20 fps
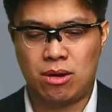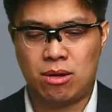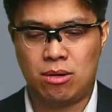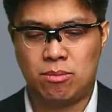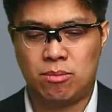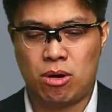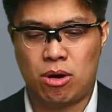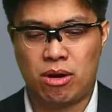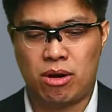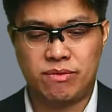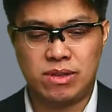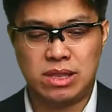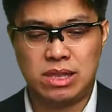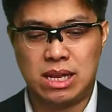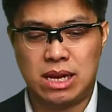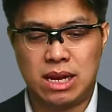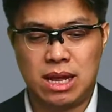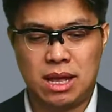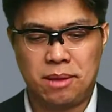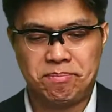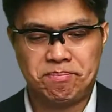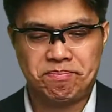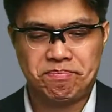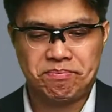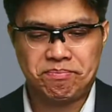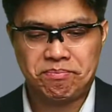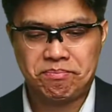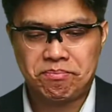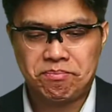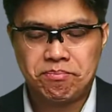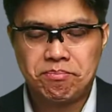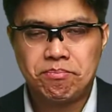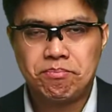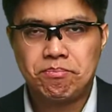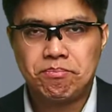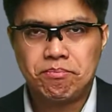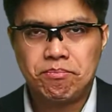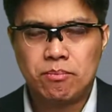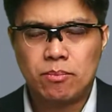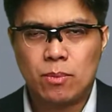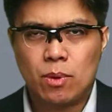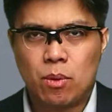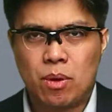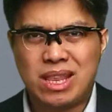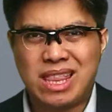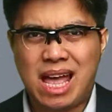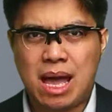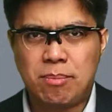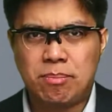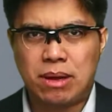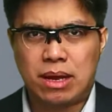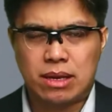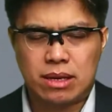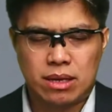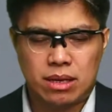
more often than not, what happened?